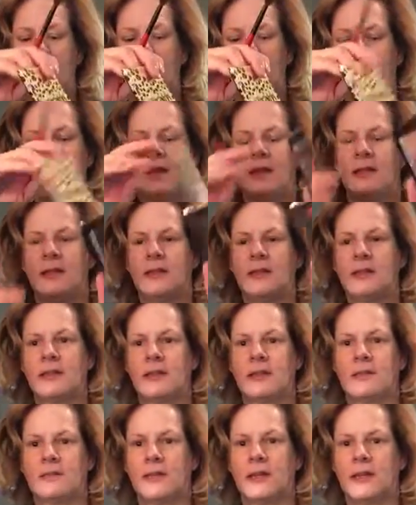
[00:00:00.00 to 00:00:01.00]
and this
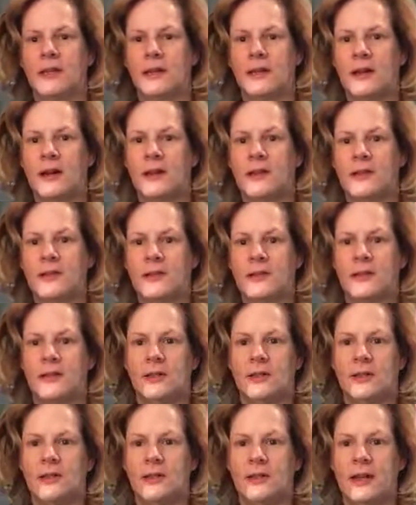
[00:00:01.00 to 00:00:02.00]
is what the colors
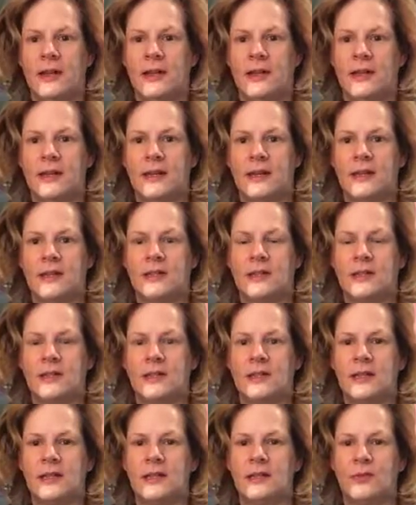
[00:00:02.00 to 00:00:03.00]
look like, and I
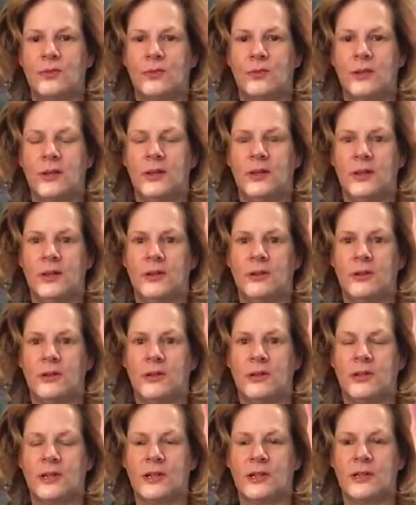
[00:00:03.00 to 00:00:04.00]
just think it's really
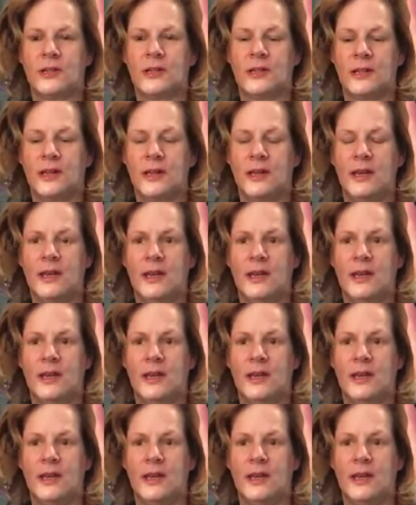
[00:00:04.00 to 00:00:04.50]
gorgeous.